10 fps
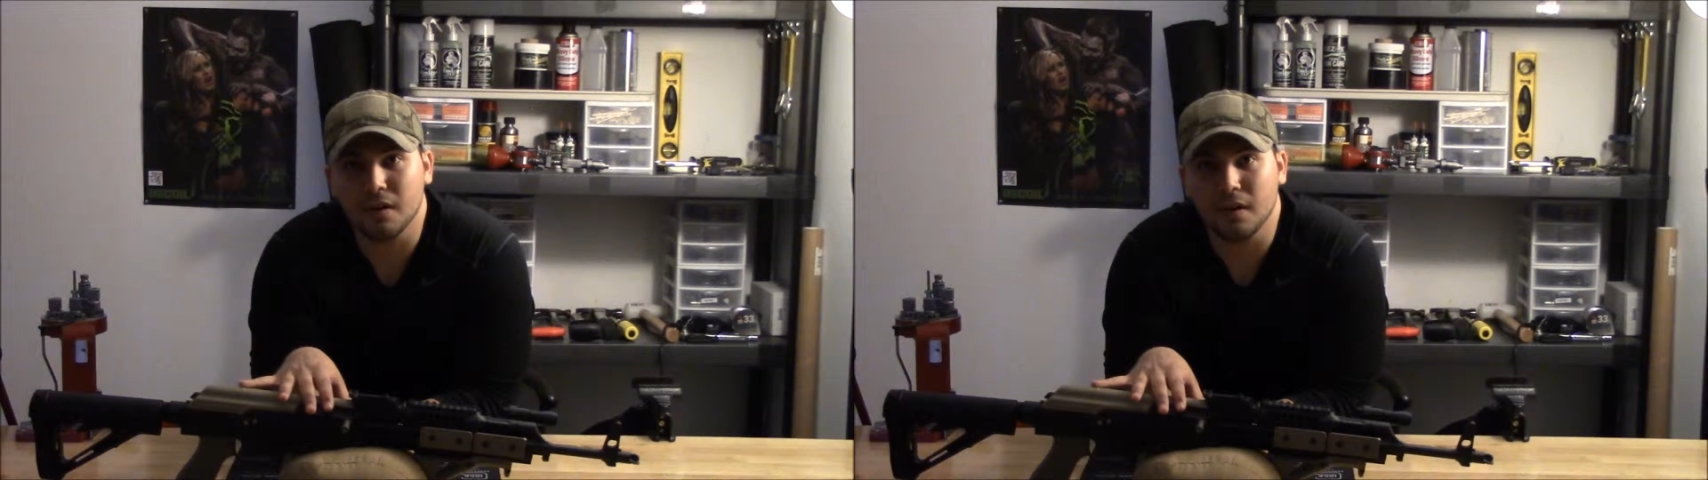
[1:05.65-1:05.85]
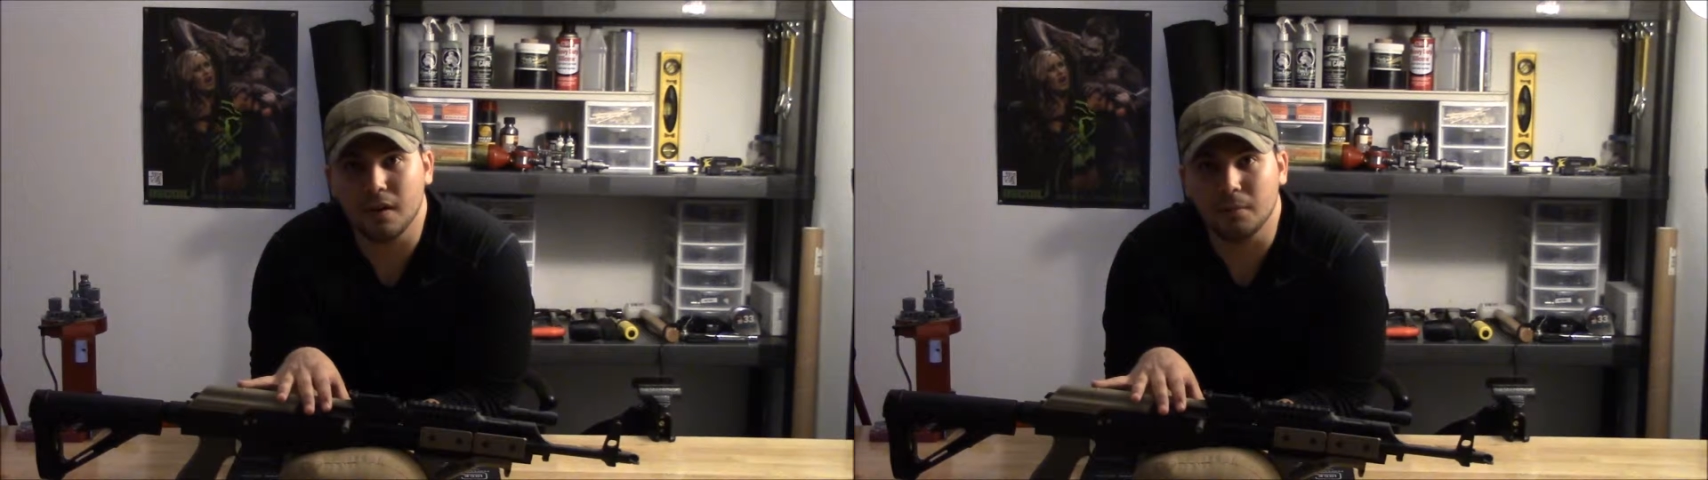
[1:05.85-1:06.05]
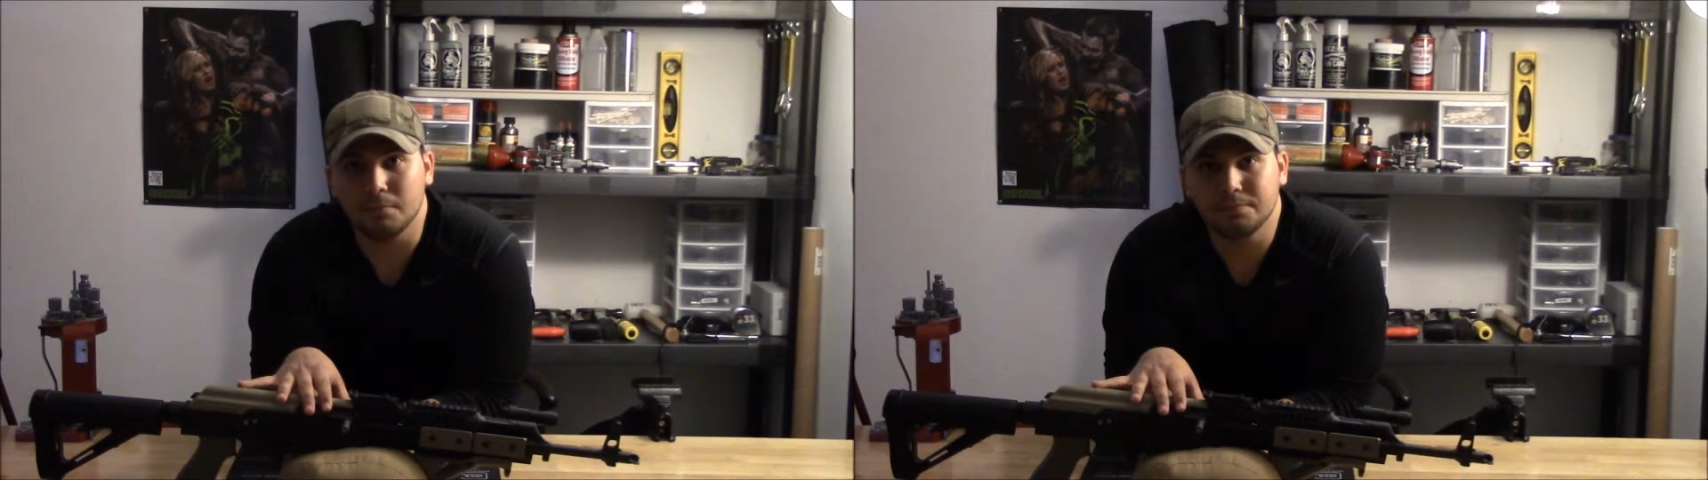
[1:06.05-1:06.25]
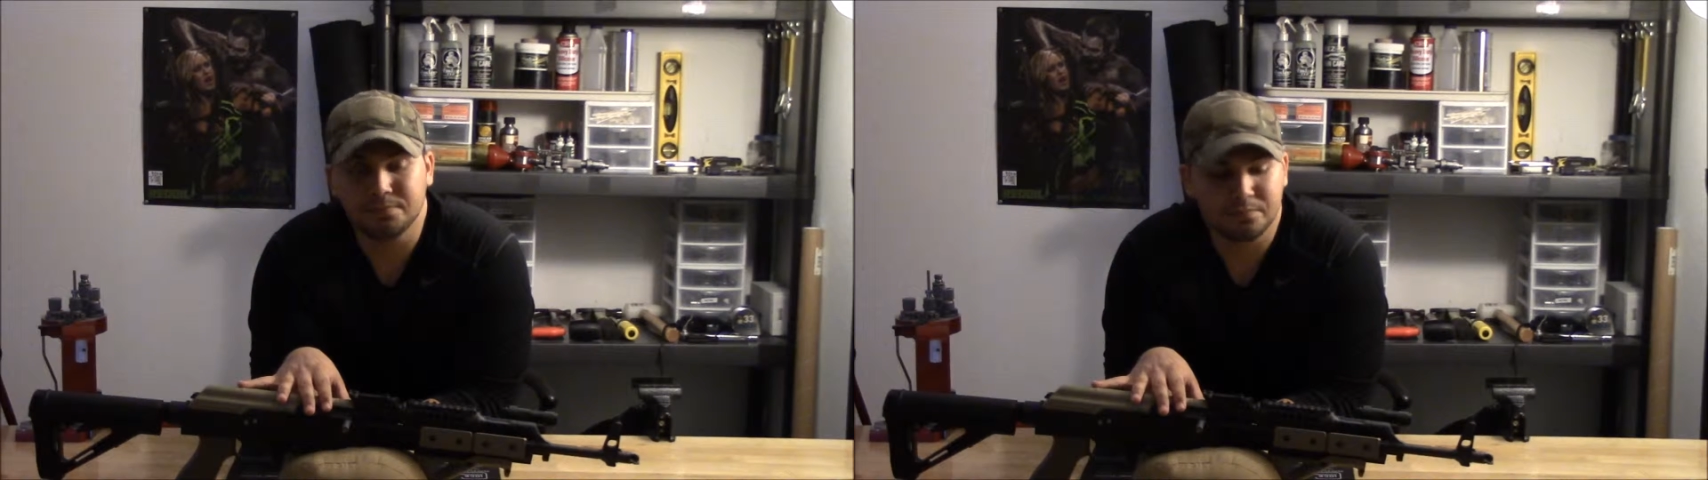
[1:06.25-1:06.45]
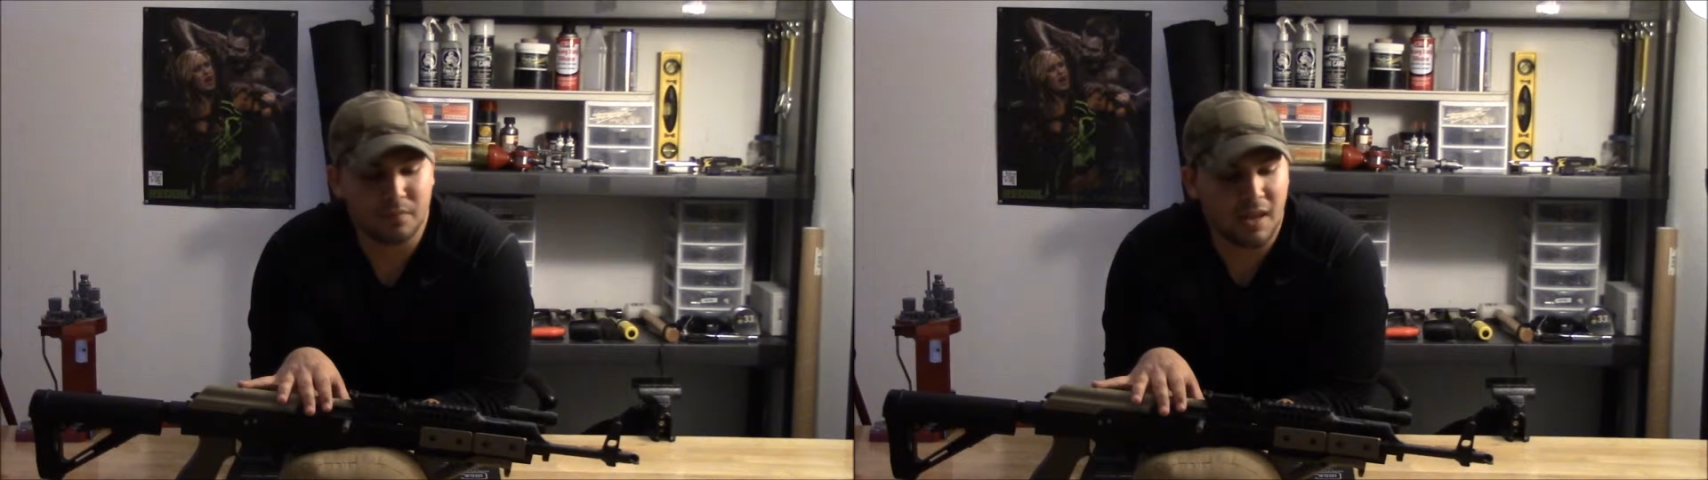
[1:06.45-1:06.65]

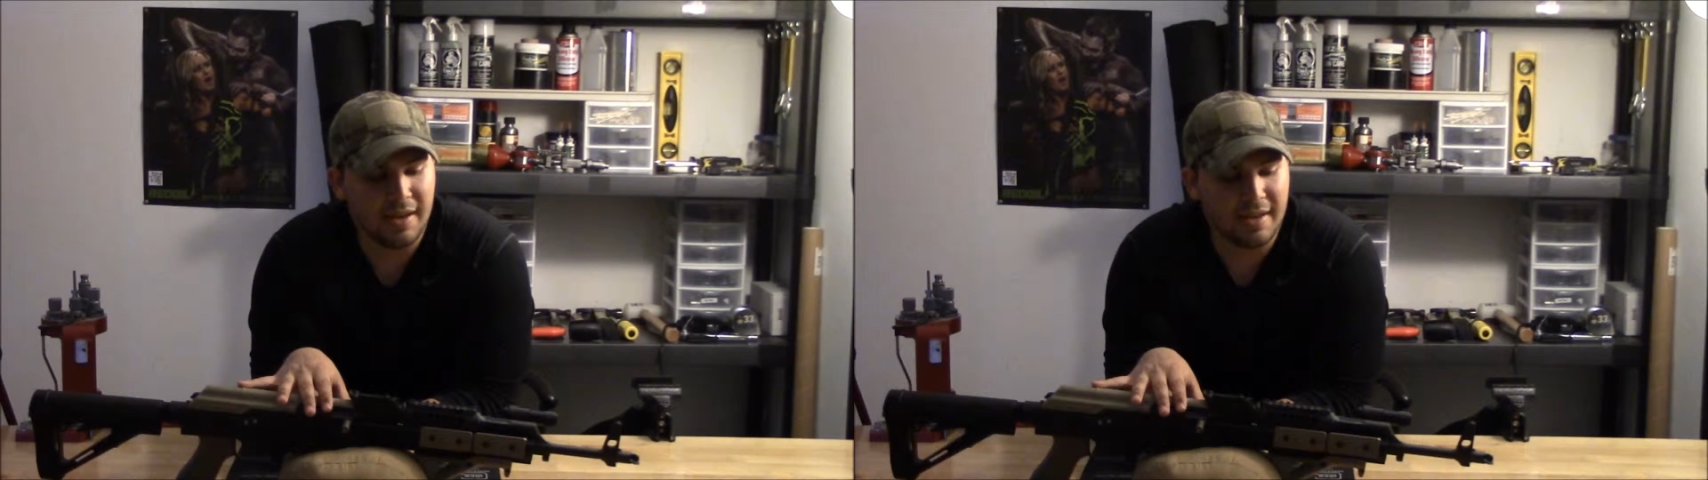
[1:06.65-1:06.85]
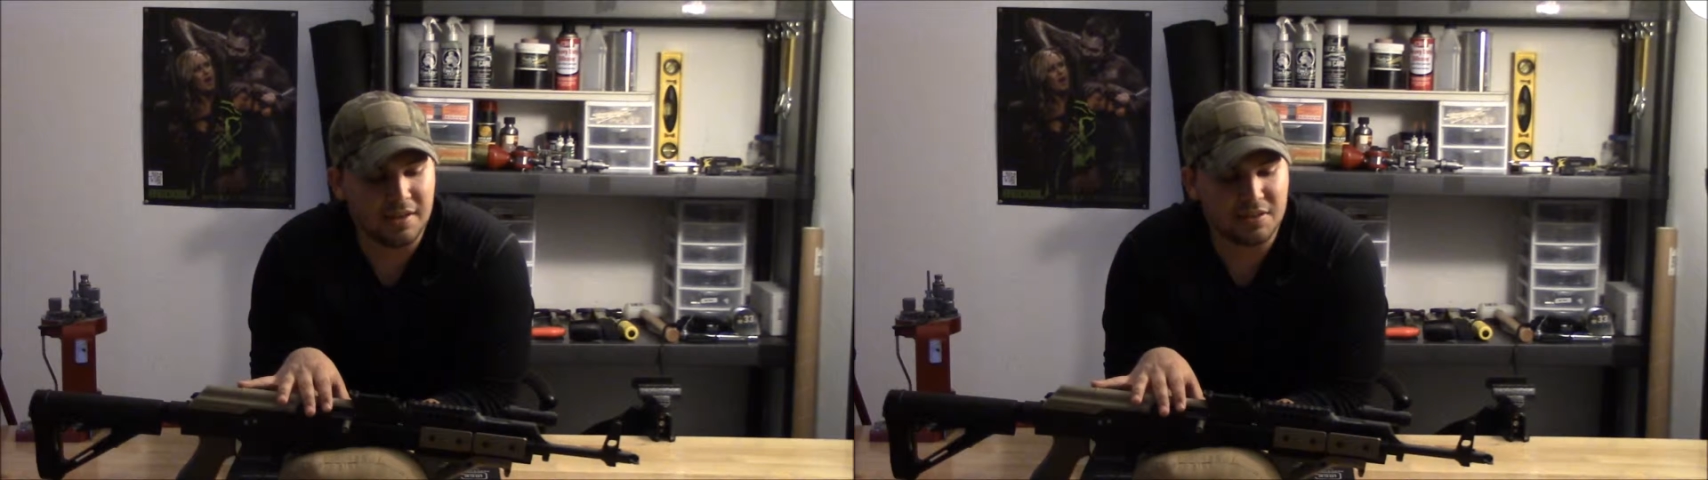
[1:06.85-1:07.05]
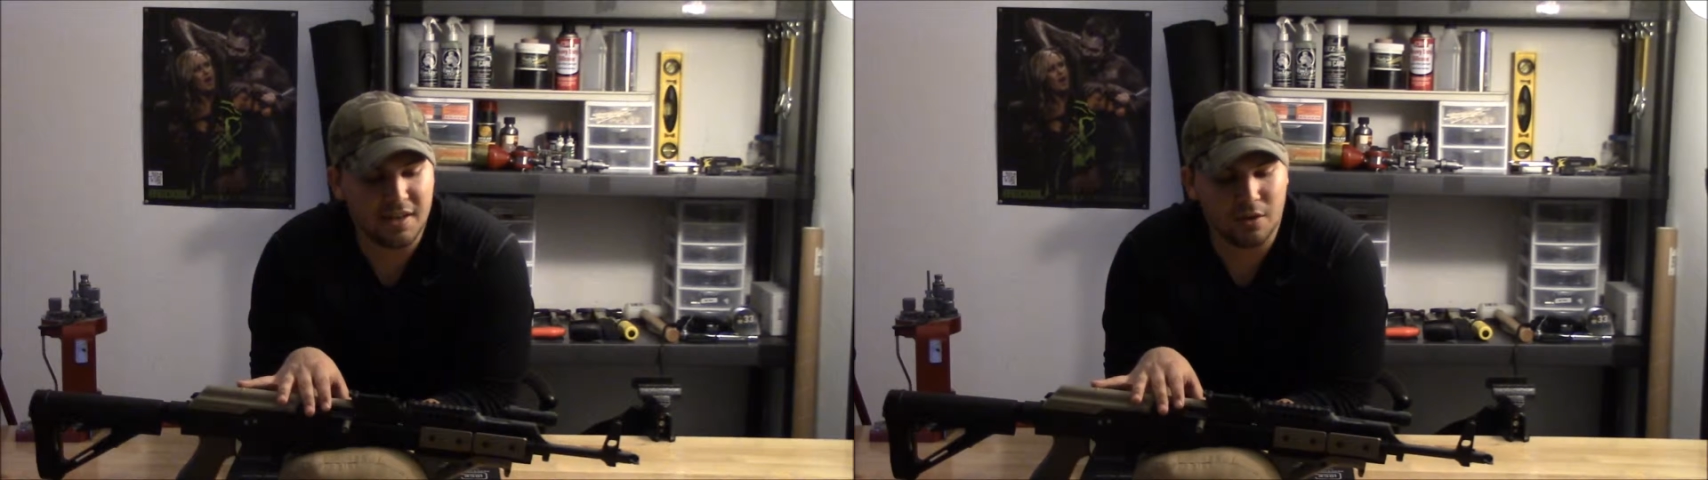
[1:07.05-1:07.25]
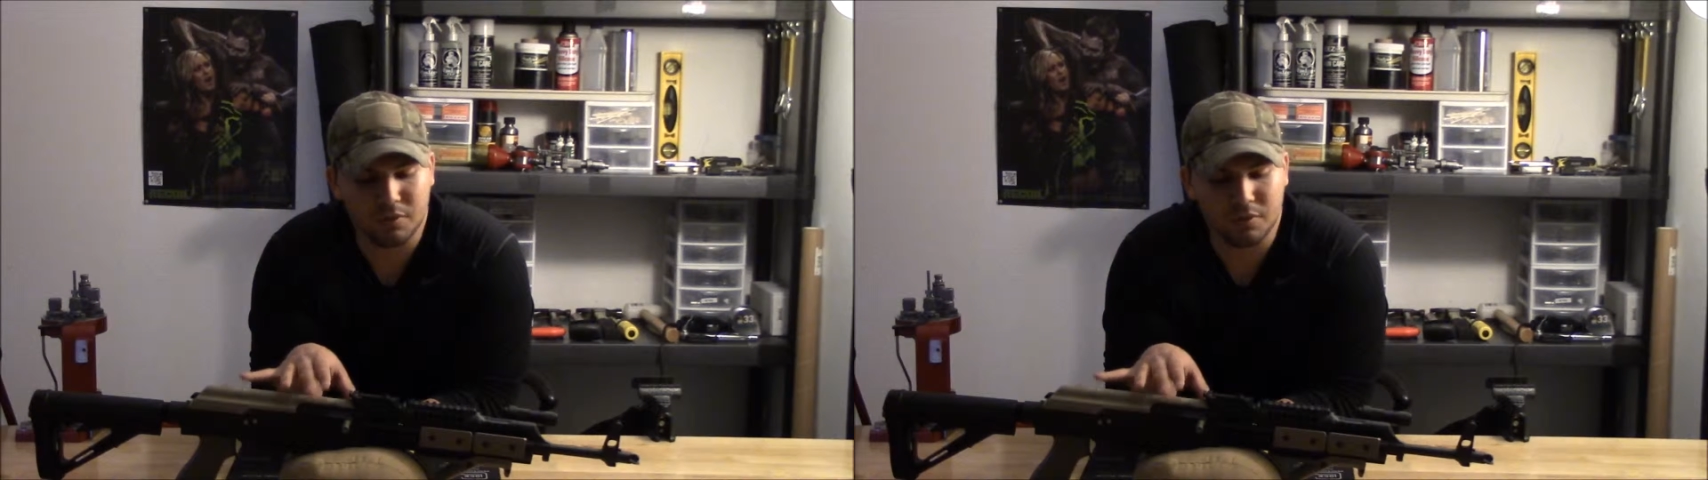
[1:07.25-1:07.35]
AKs there,